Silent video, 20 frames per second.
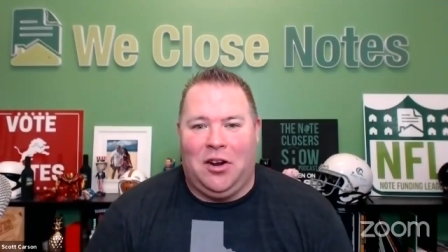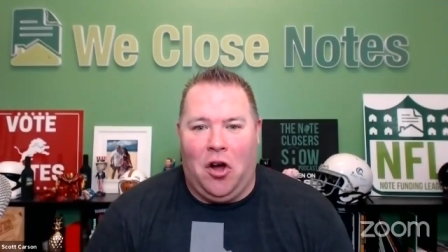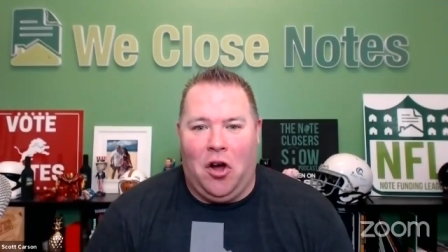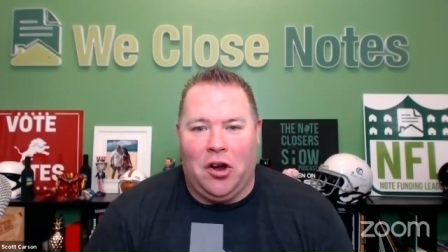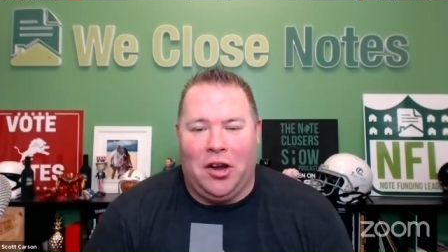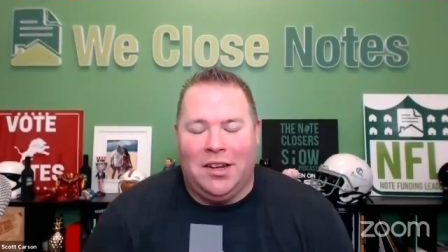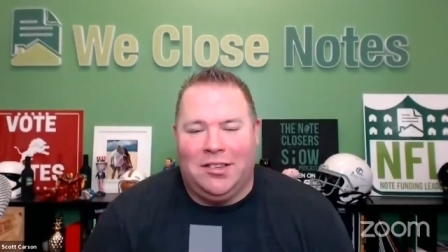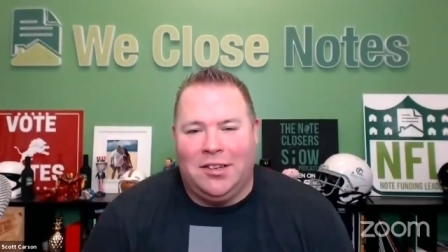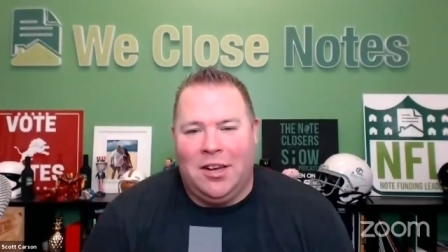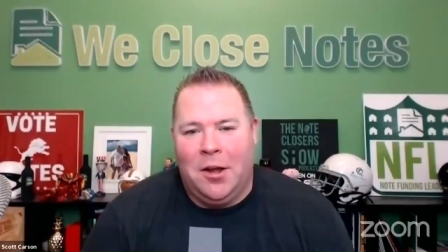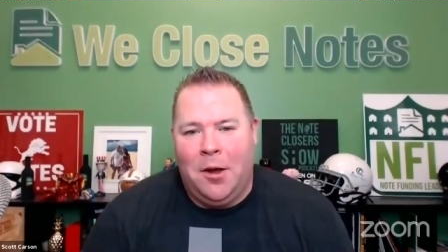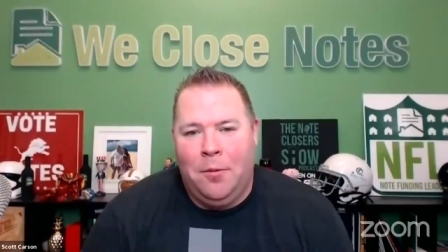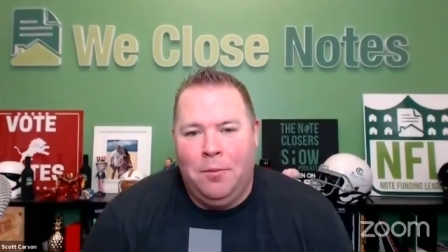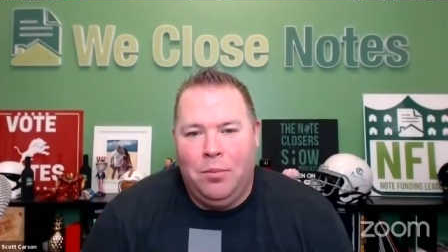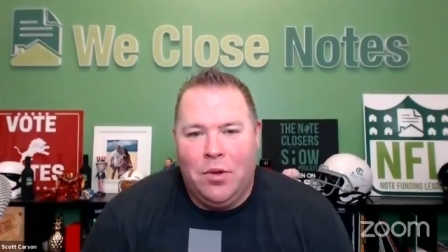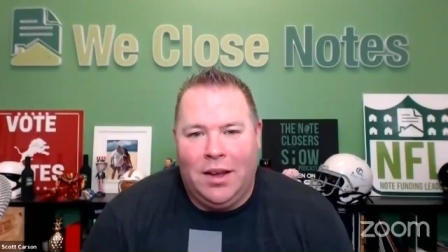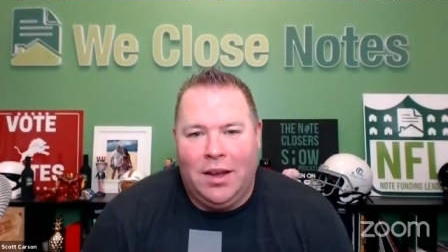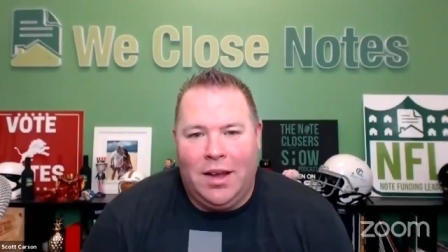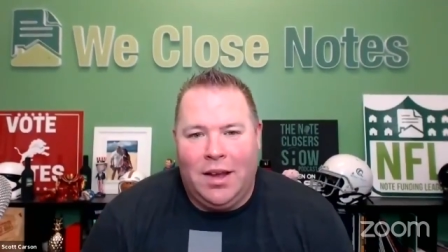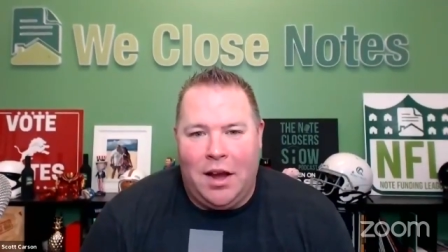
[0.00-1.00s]
August,
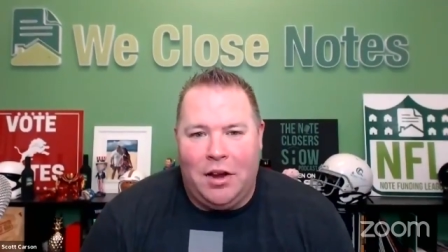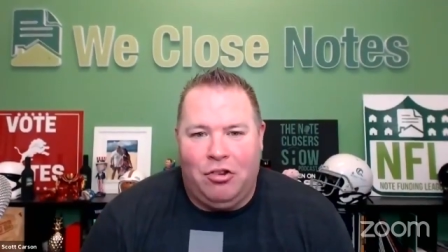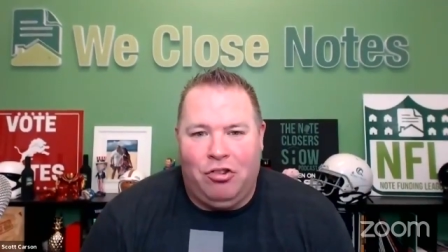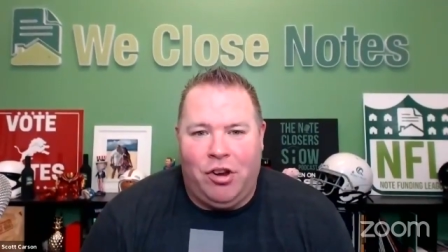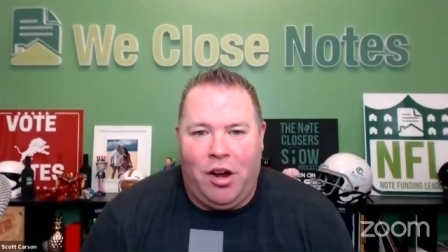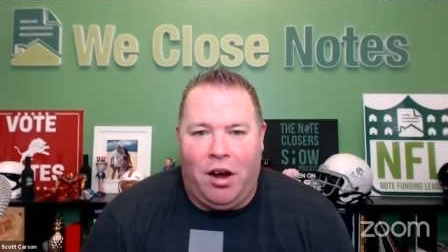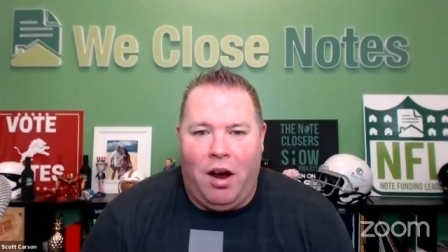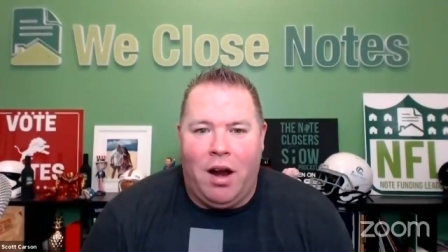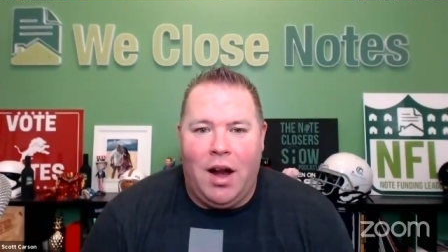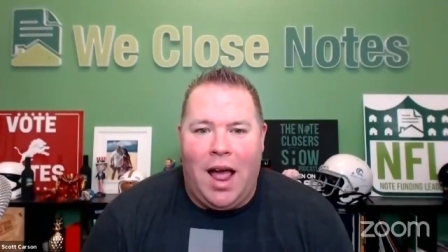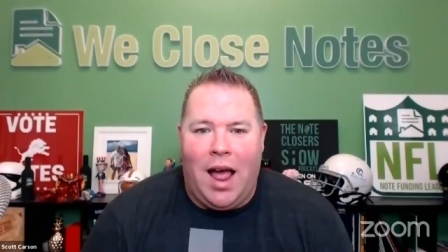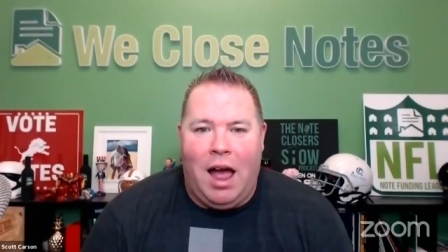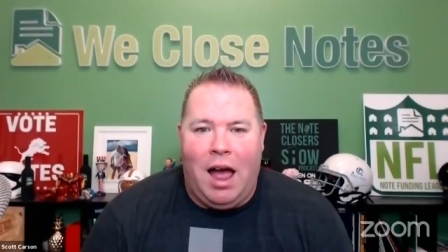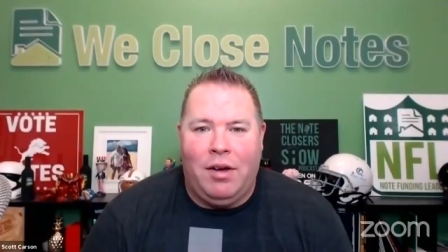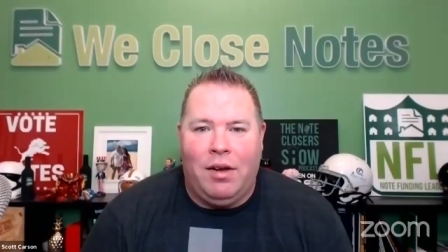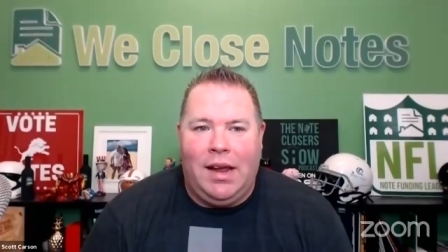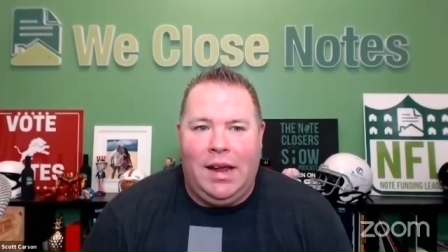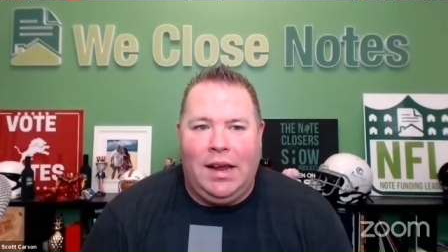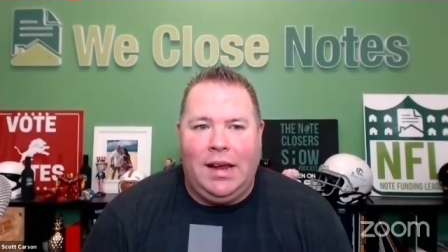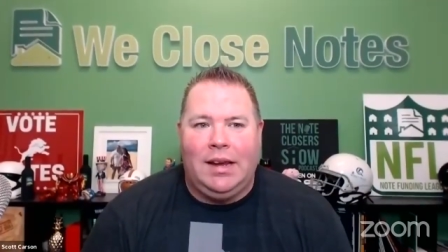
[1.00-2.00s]
kind of sharing how
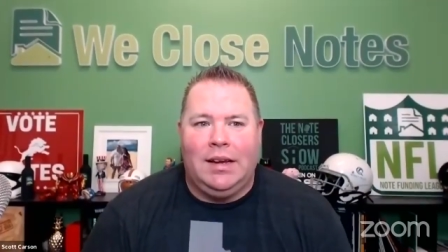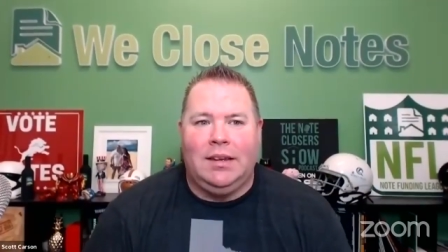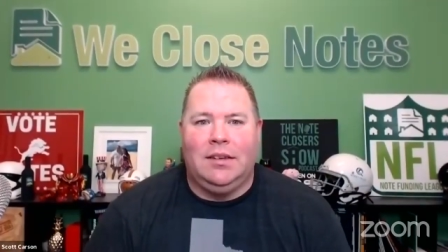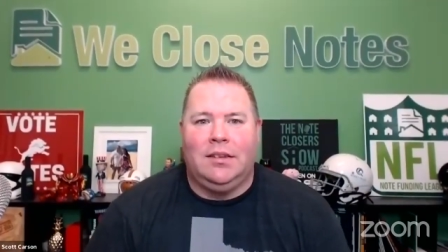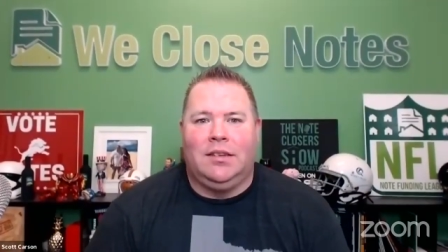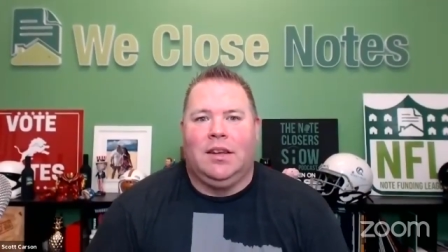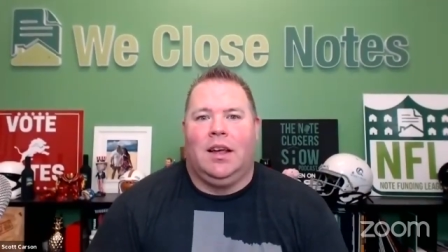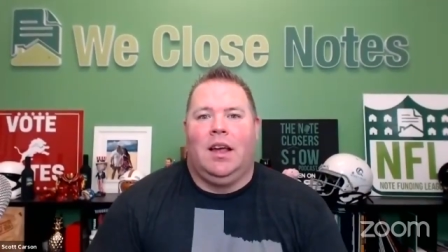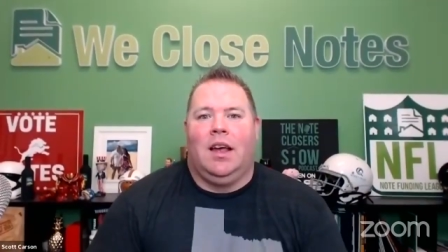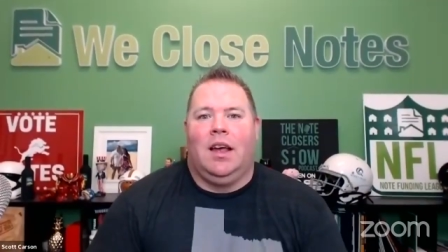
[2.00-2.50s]
he has